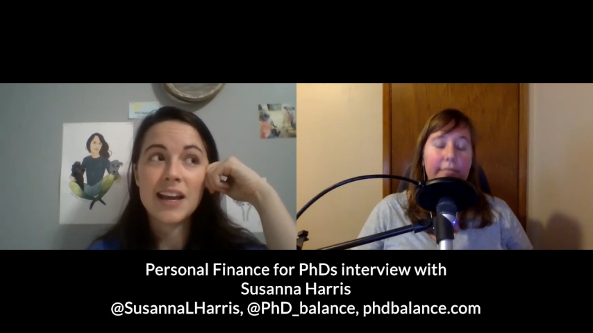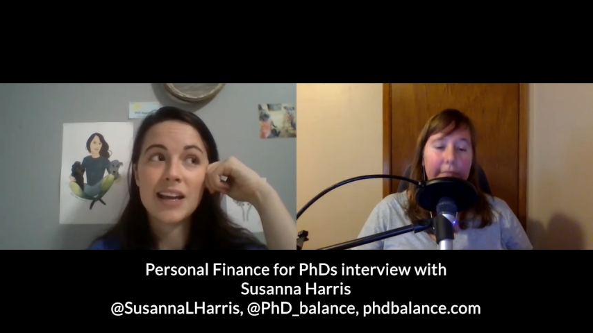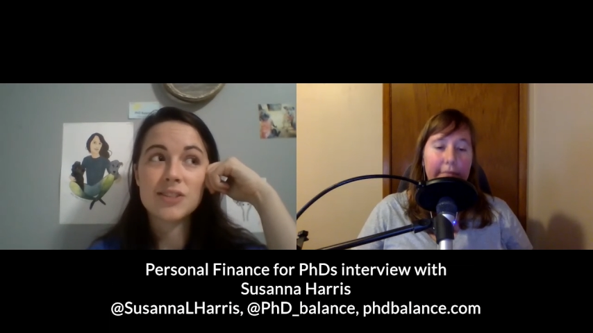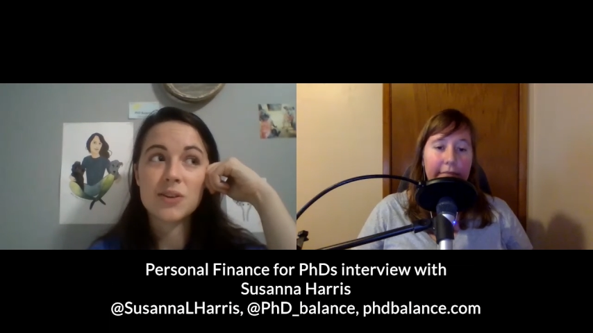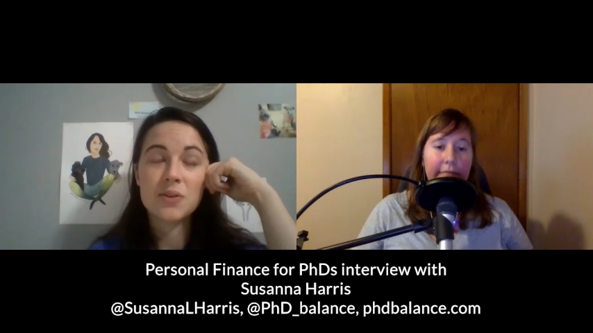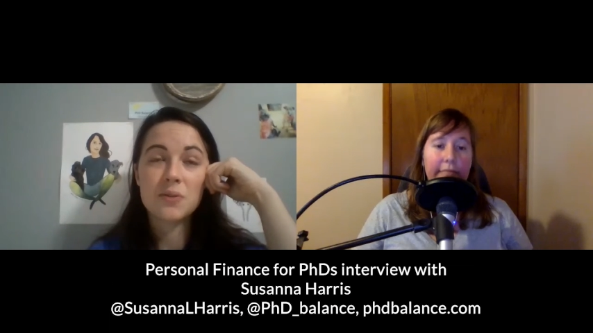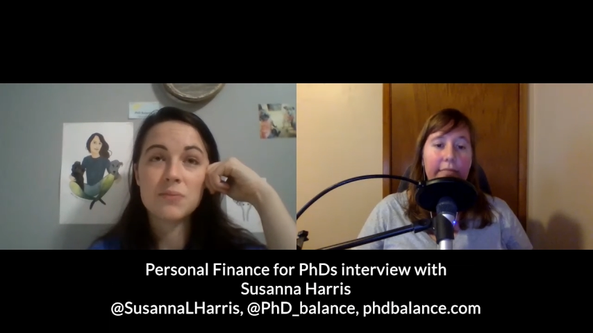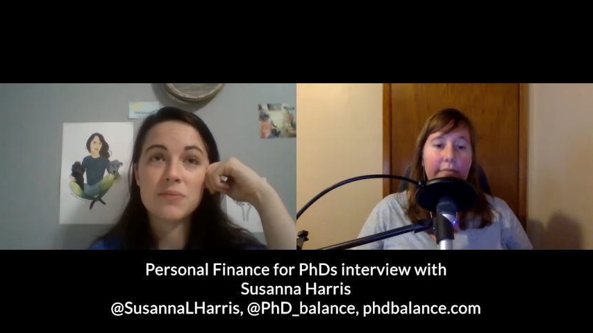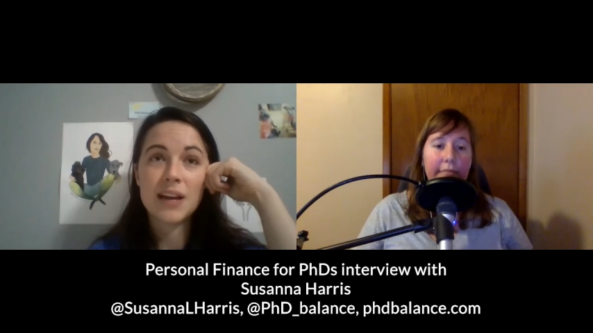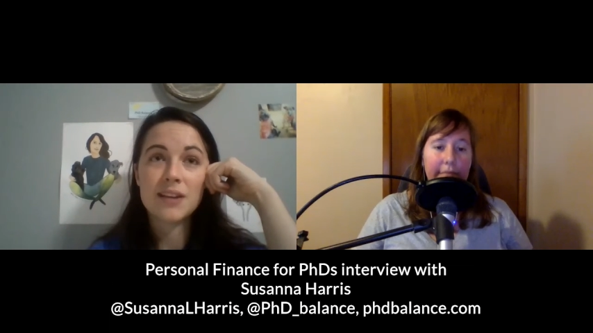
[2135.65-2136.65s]
Speaker 1: and
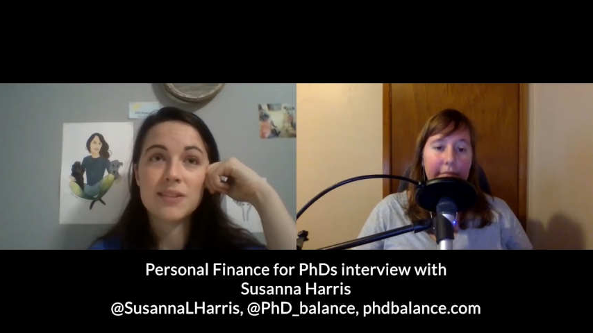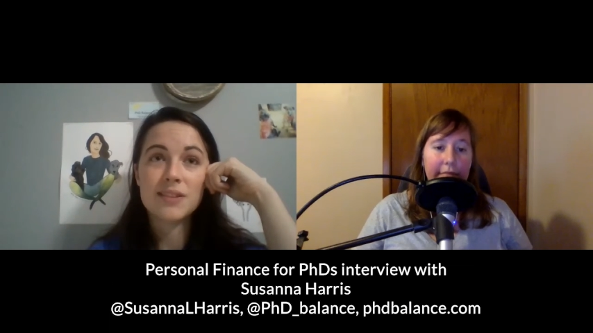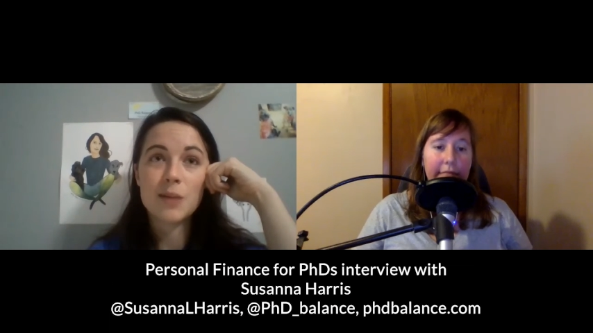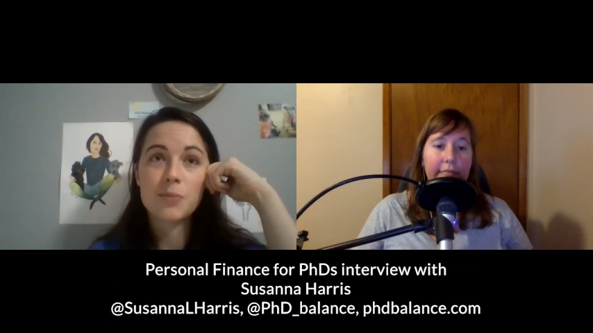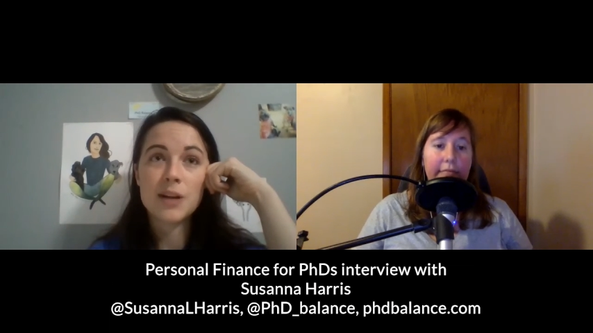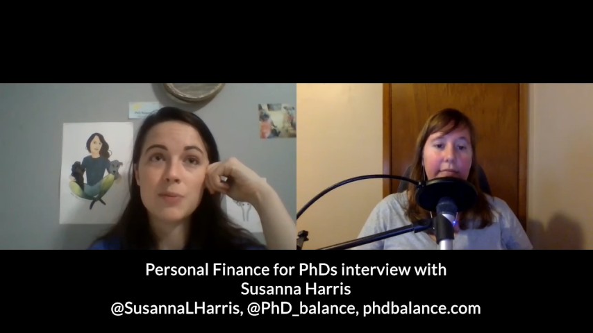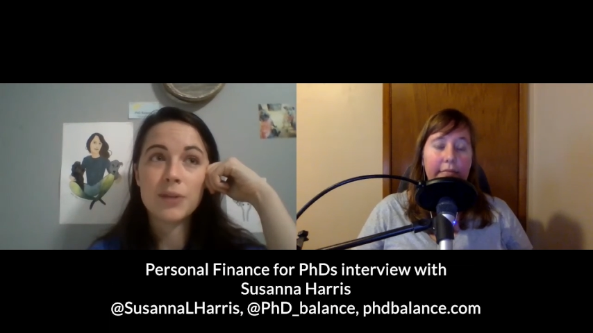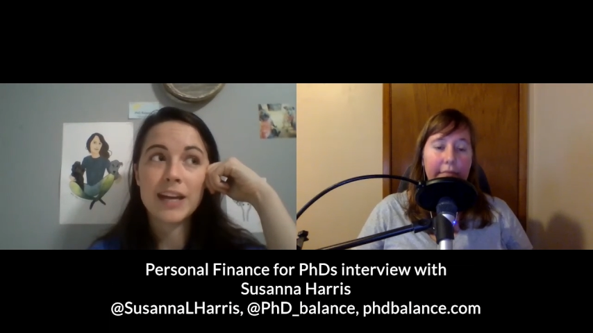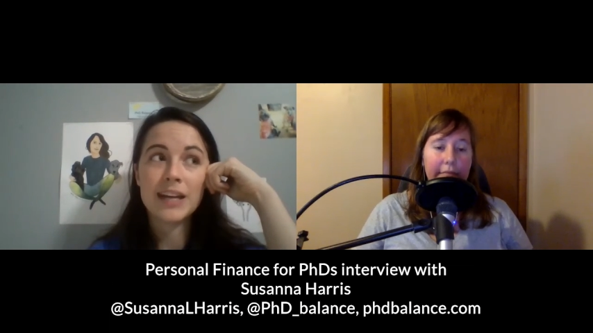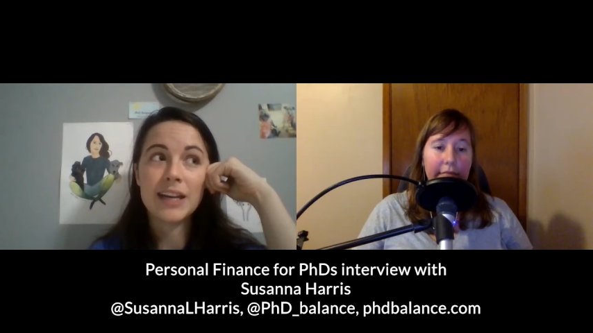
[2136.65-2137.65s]
so that that
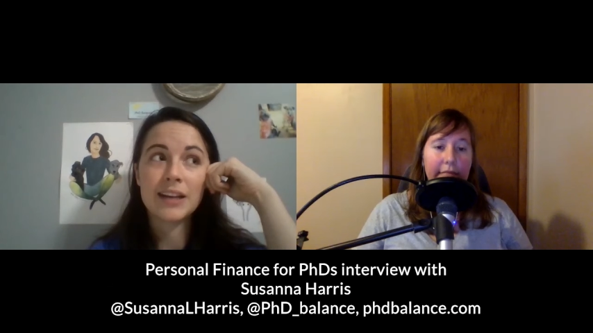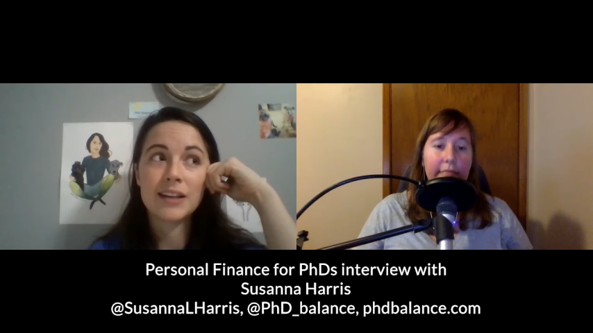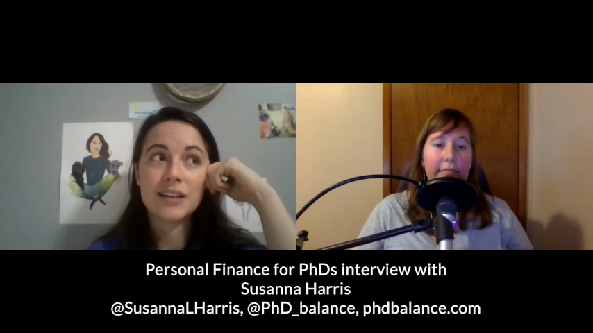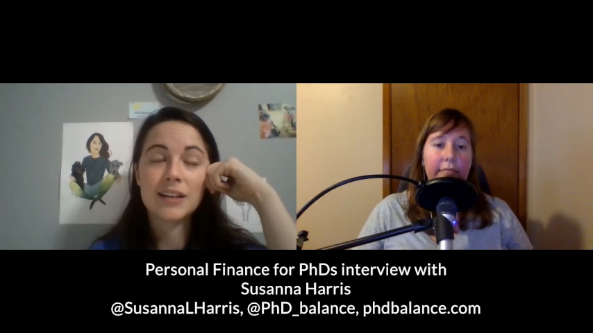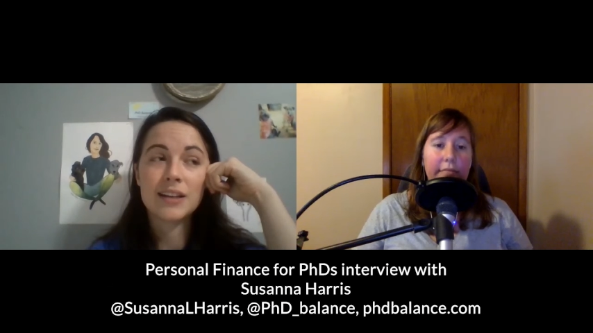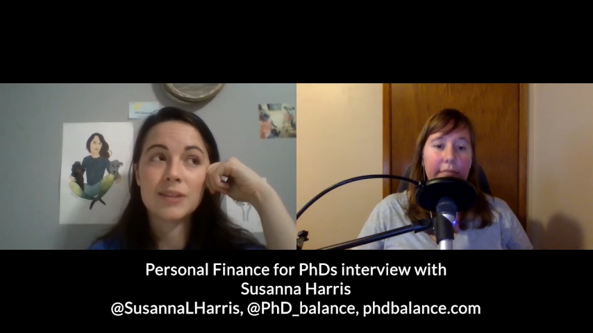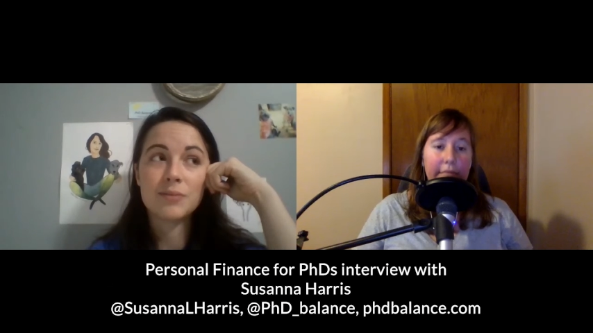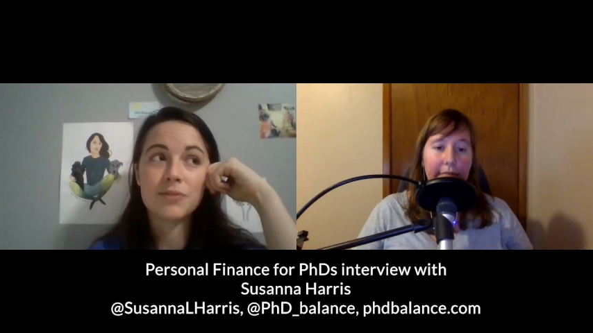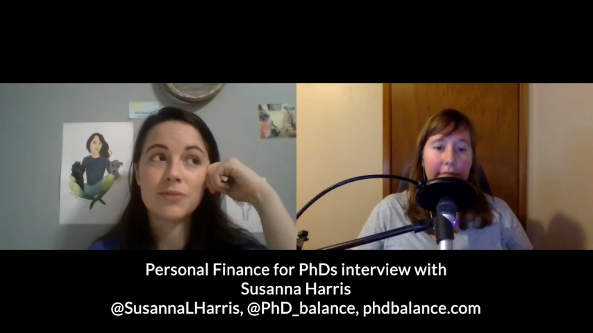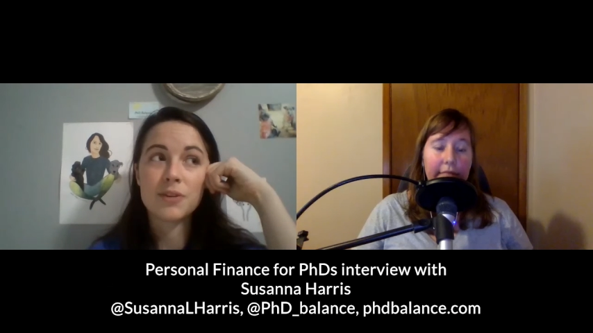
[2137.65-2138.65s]
pre-planning
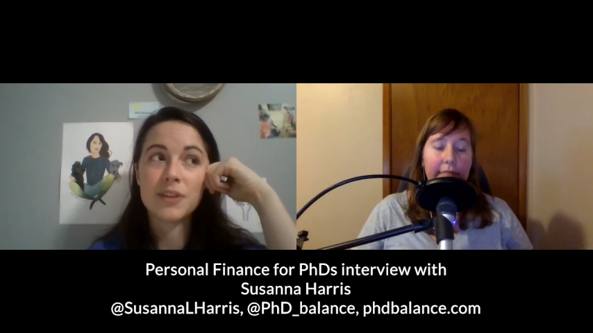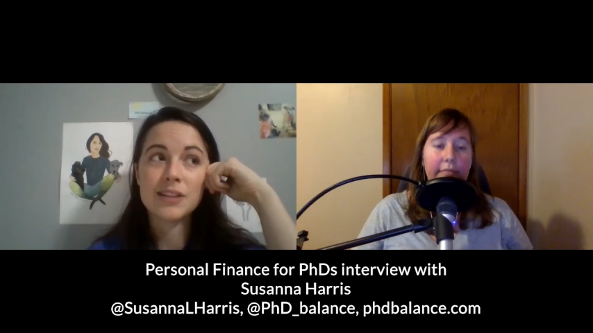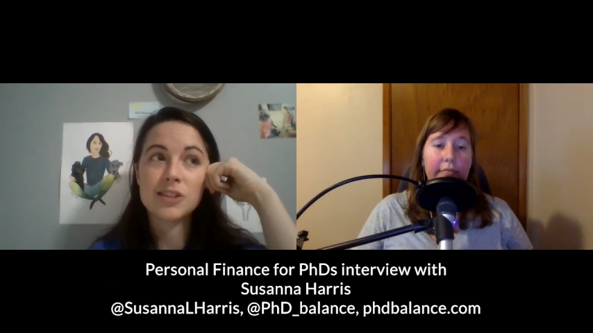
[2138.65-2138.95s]
um, for things